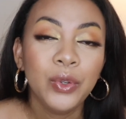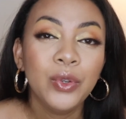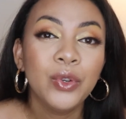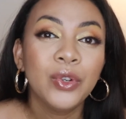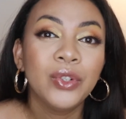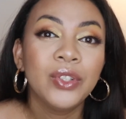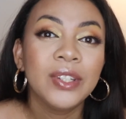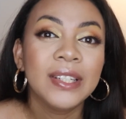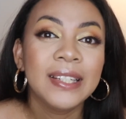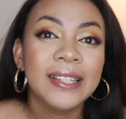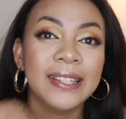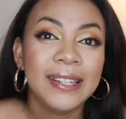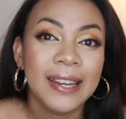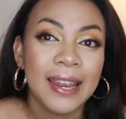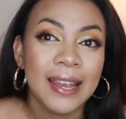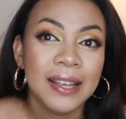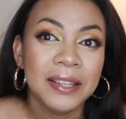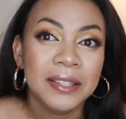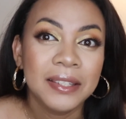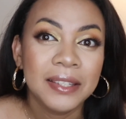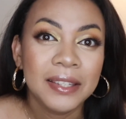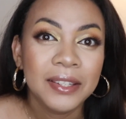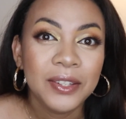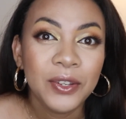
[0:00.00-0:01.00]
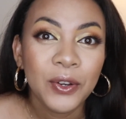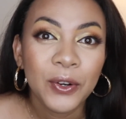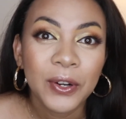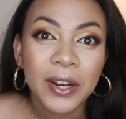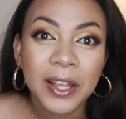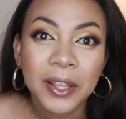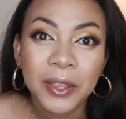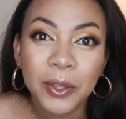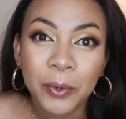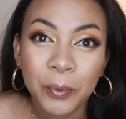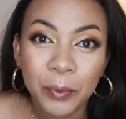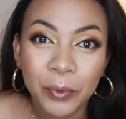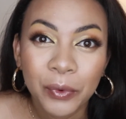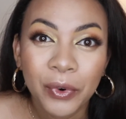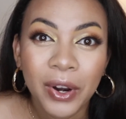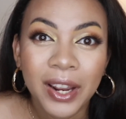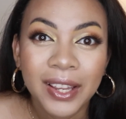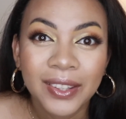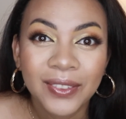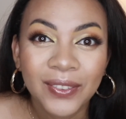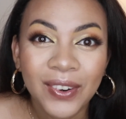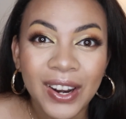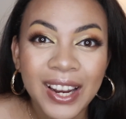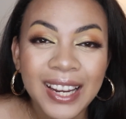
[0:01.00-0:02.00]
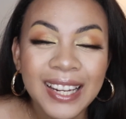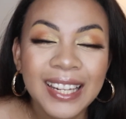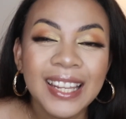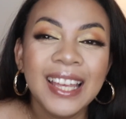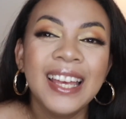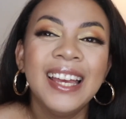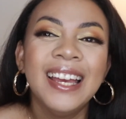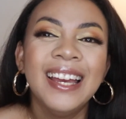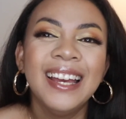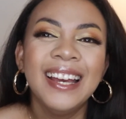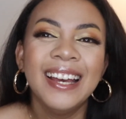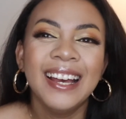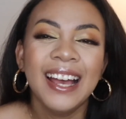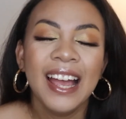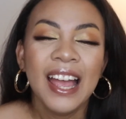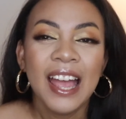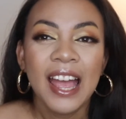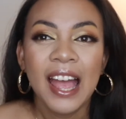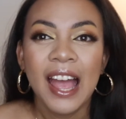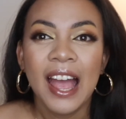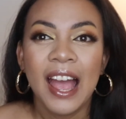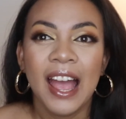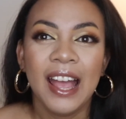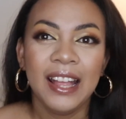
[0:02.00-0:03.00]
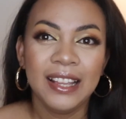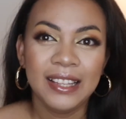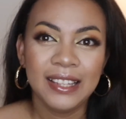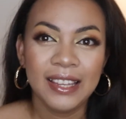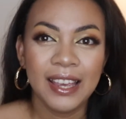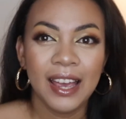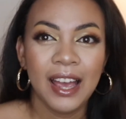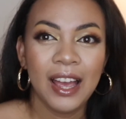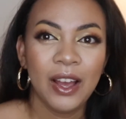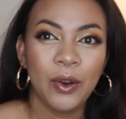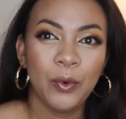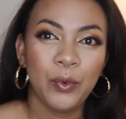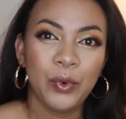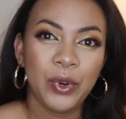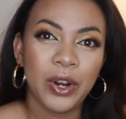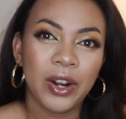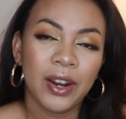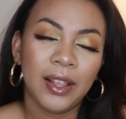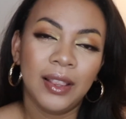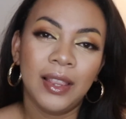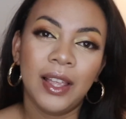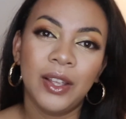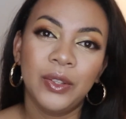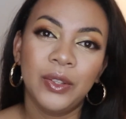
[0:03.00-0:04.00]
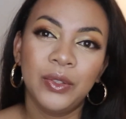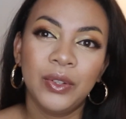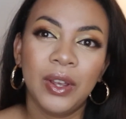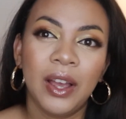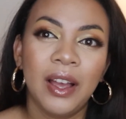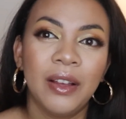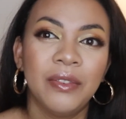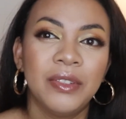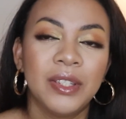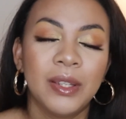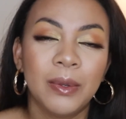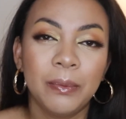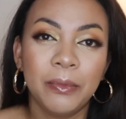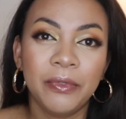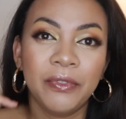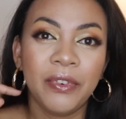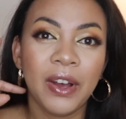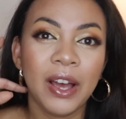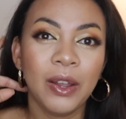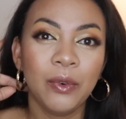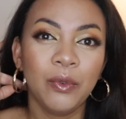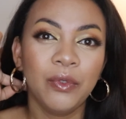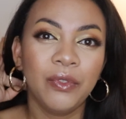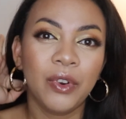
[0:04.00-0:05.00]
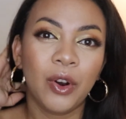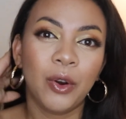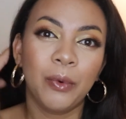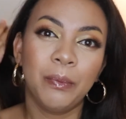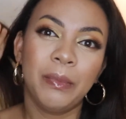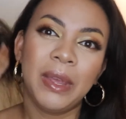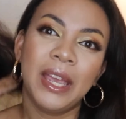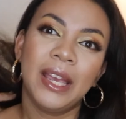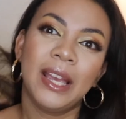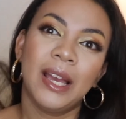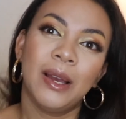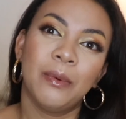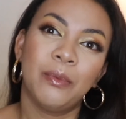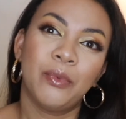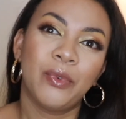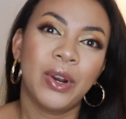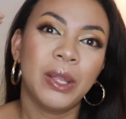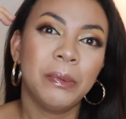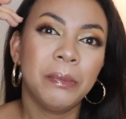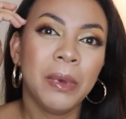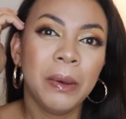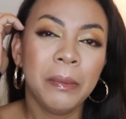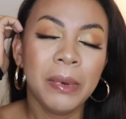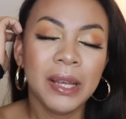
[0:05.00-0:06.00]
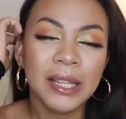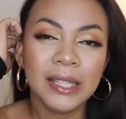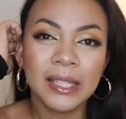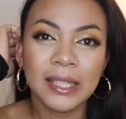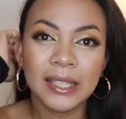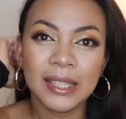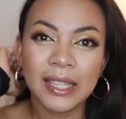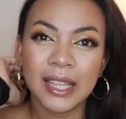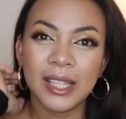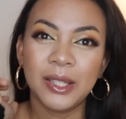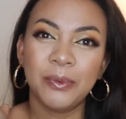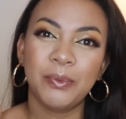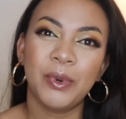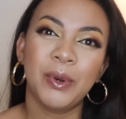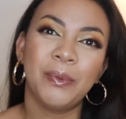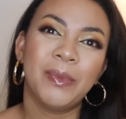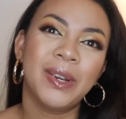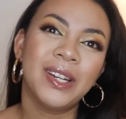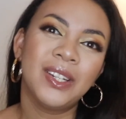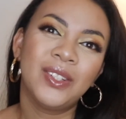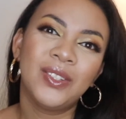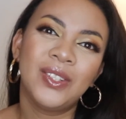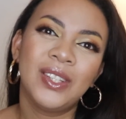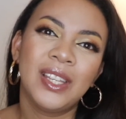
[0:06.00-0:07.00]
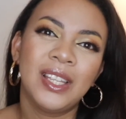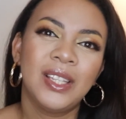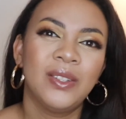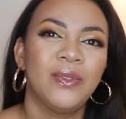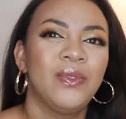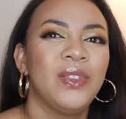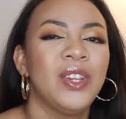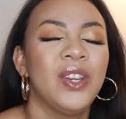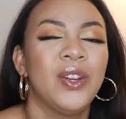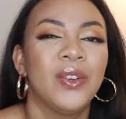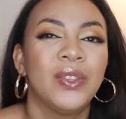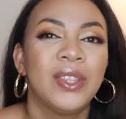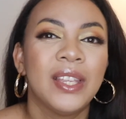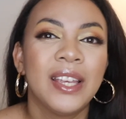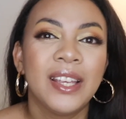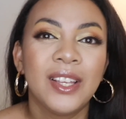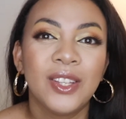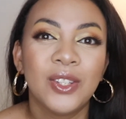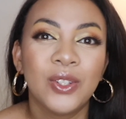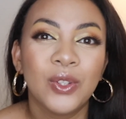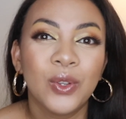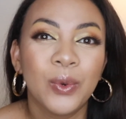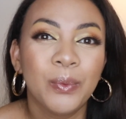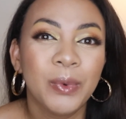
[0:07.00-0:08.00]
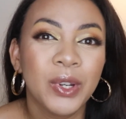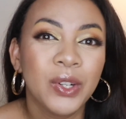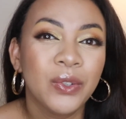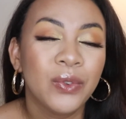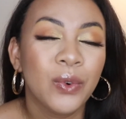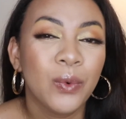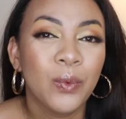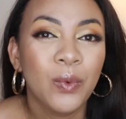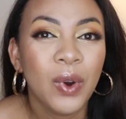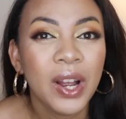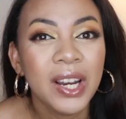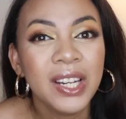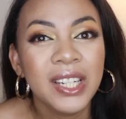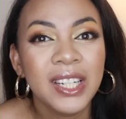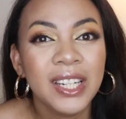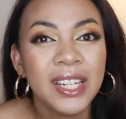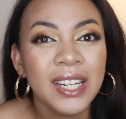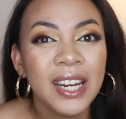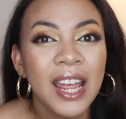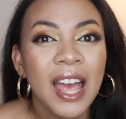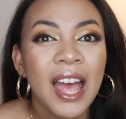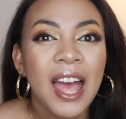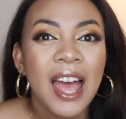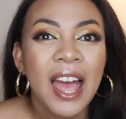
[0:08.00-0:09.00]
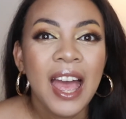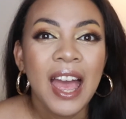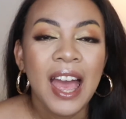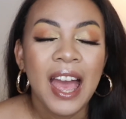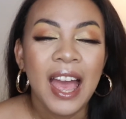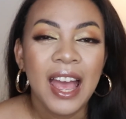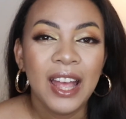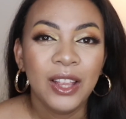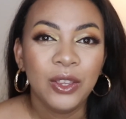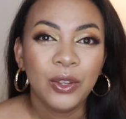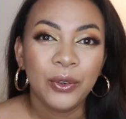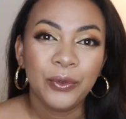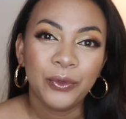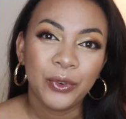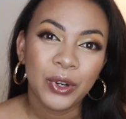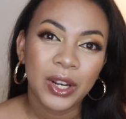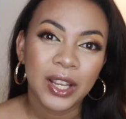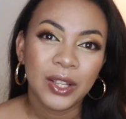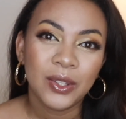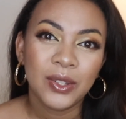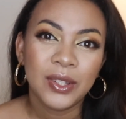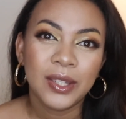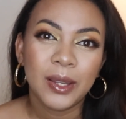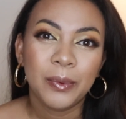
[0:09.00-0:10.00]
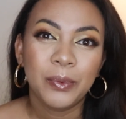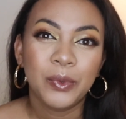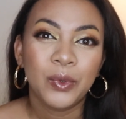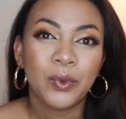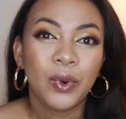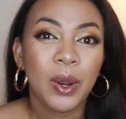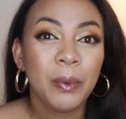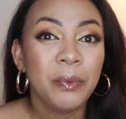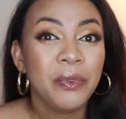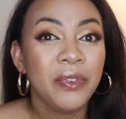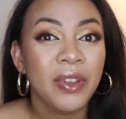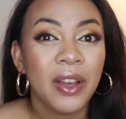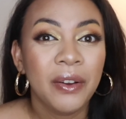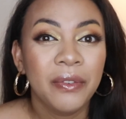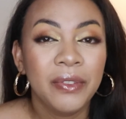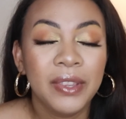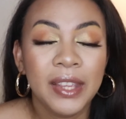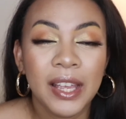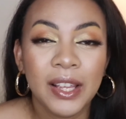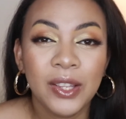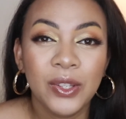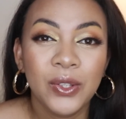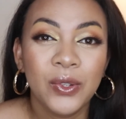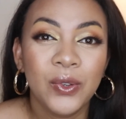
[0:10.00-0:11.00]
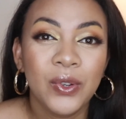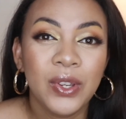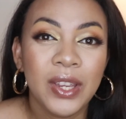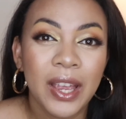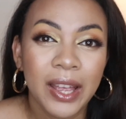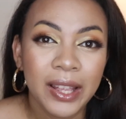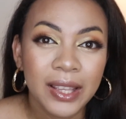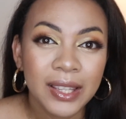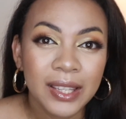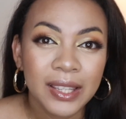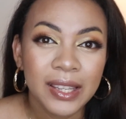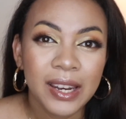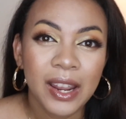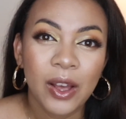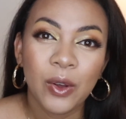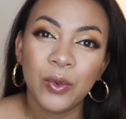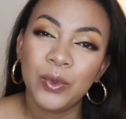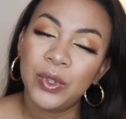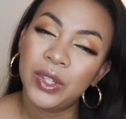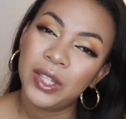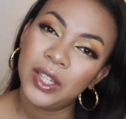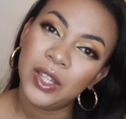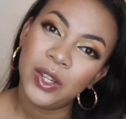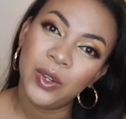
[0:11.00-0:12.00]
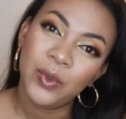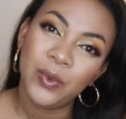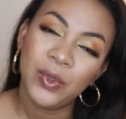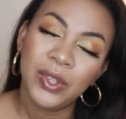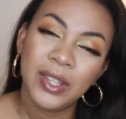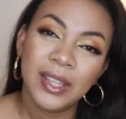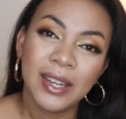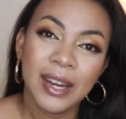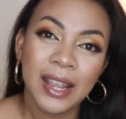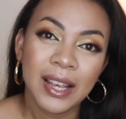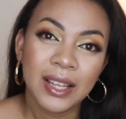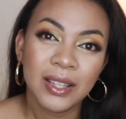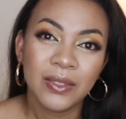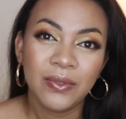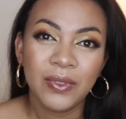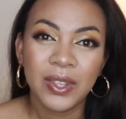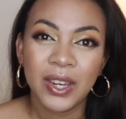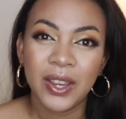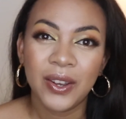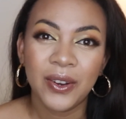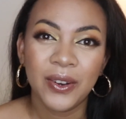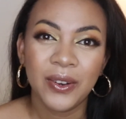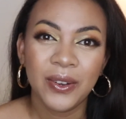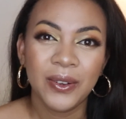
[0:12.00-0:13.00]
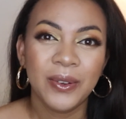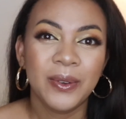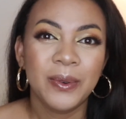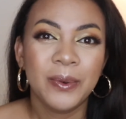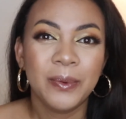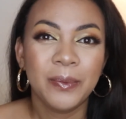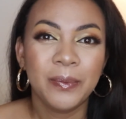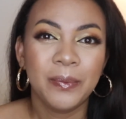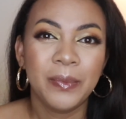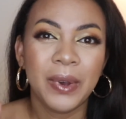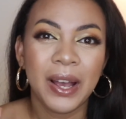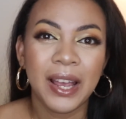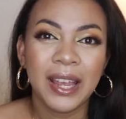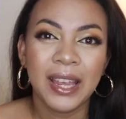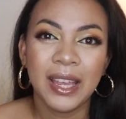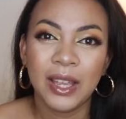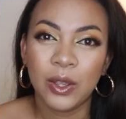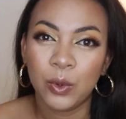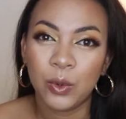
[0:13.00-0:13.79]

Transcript: You're the guest, you're not the bride, right? And yeah, we are allowed to have some fun with our makeup, right, mamas? That's pretty much today's video. Thank you so much for watching, and don't forget to subscribe if you haven't done so yet, and I'll see you in the next video. Bye.